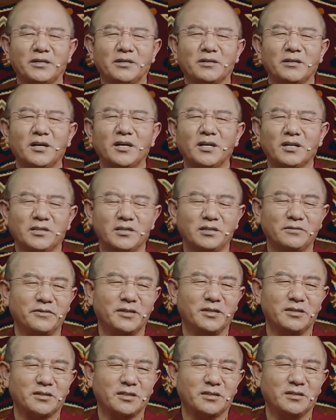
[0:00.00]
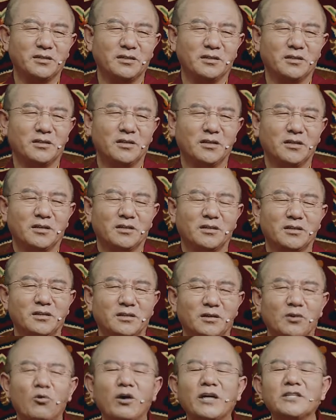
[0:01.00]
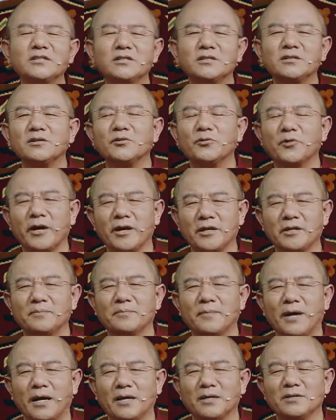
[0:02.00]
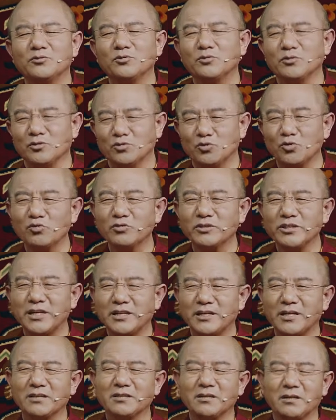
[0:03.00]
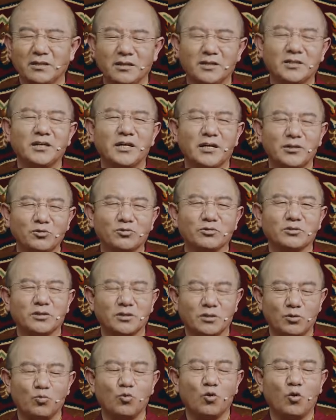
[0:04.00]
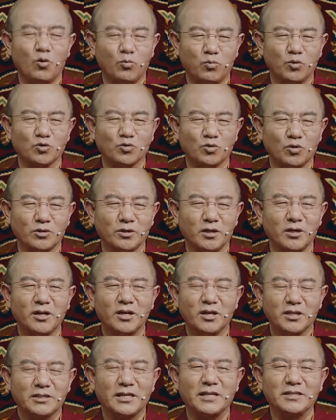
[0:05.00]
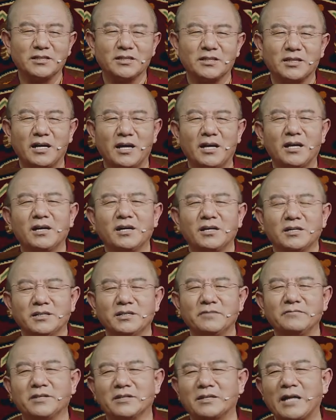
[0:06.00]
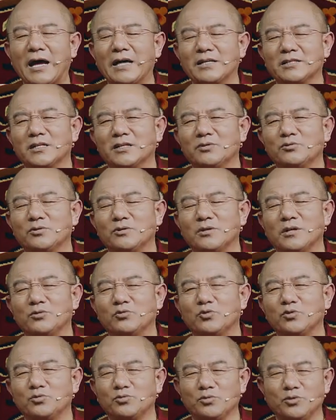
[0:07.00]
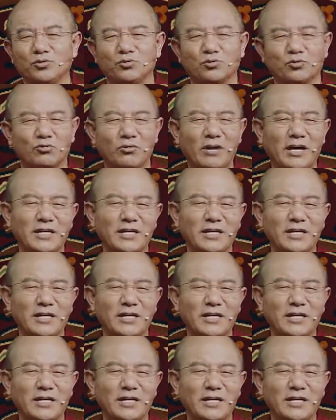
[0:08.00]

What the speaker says: at the end. Sometimes it is because of the environment, sometimes it is because of the karma, sometimes people